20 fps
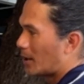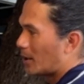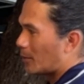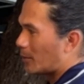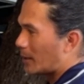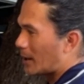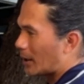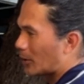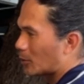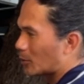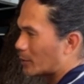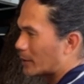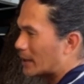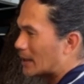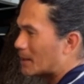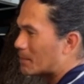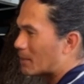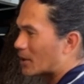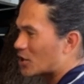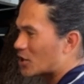We had to
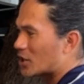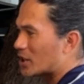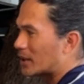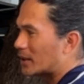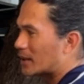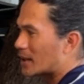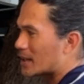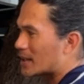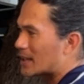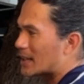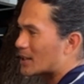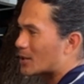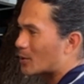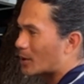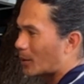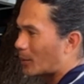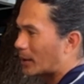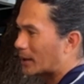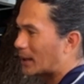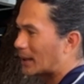really machine this. This is
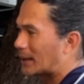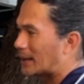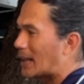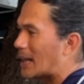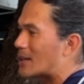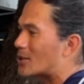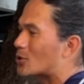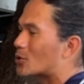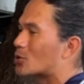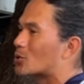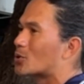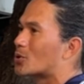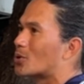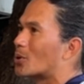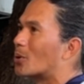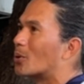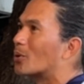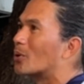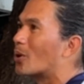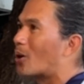the one that takes
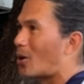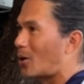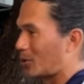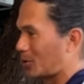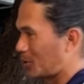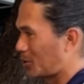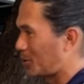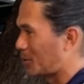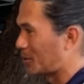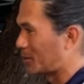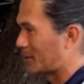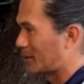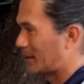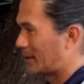so long to do.